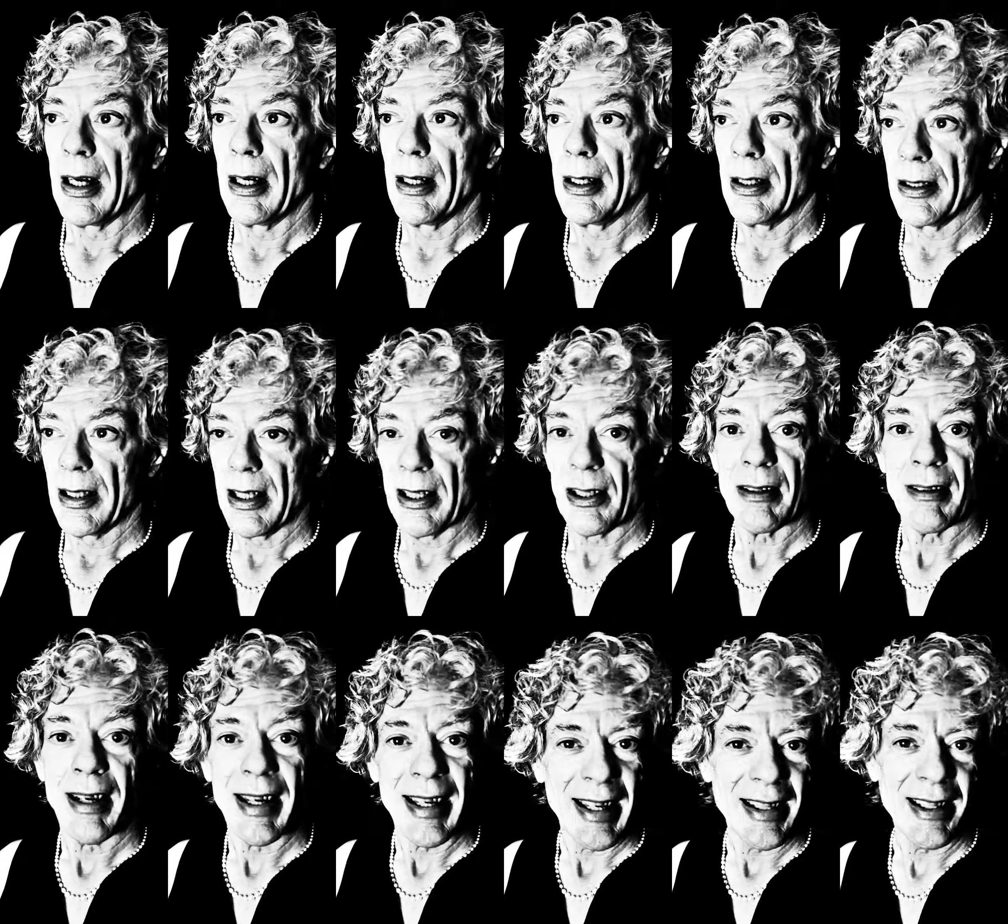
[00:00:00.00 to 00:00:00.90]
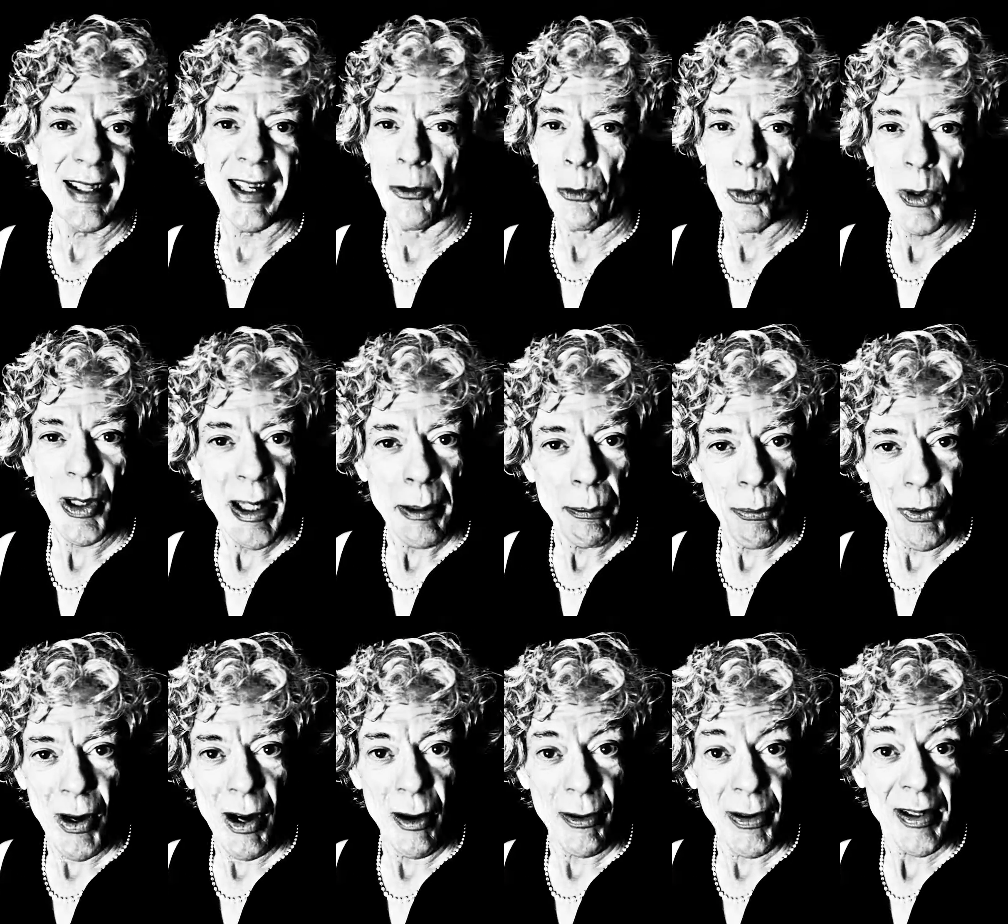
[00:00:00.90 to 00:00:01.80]
It's, like I said, a work in
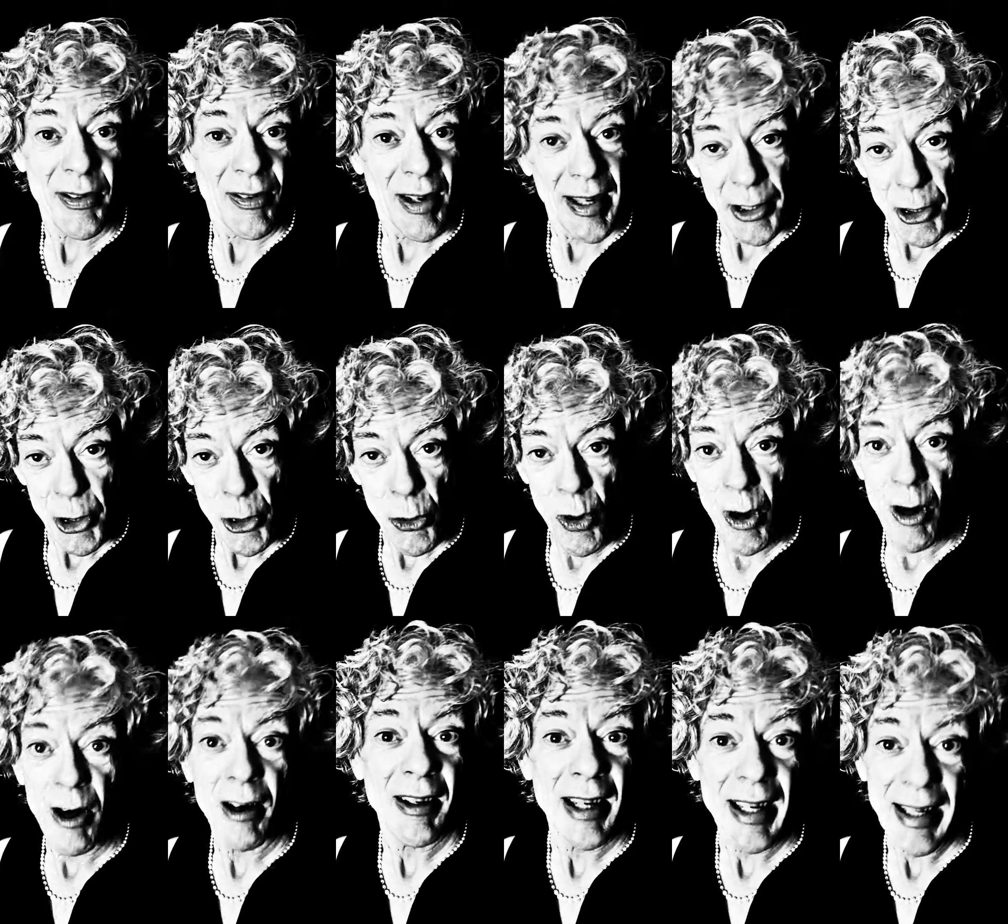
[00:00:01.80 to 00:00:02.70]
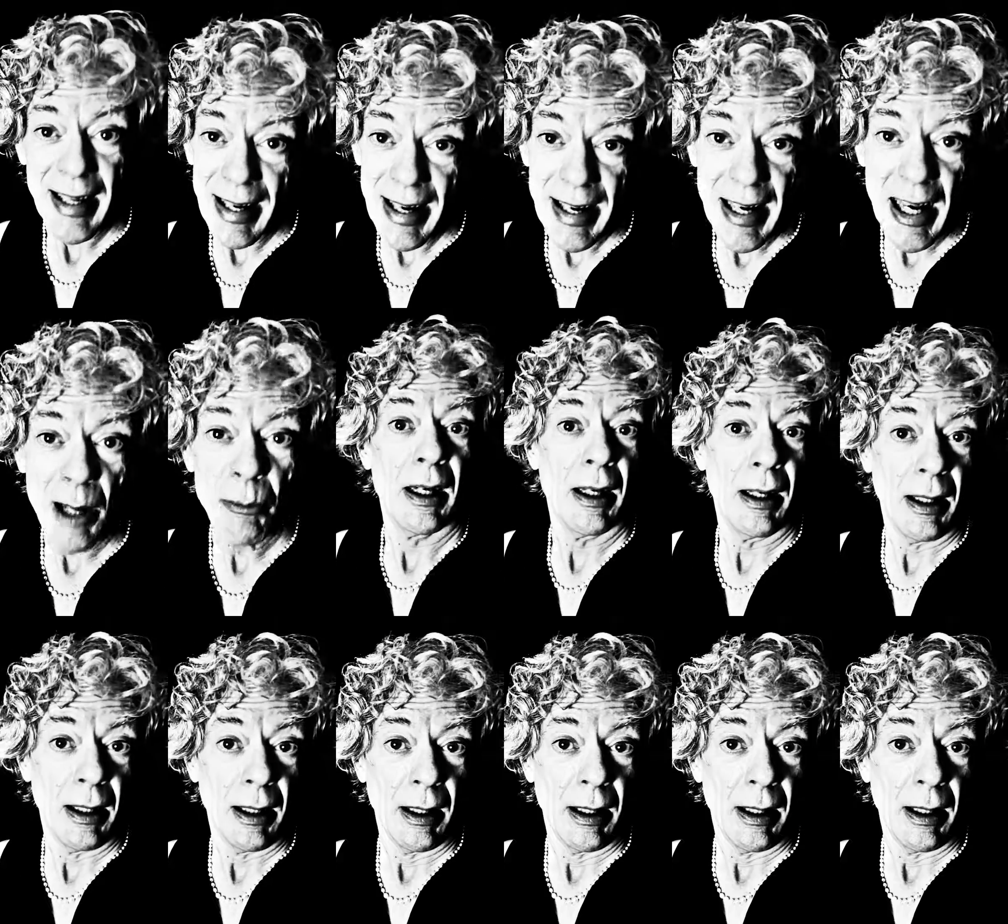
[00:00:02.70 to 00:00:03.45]
progress, like you are, like I am.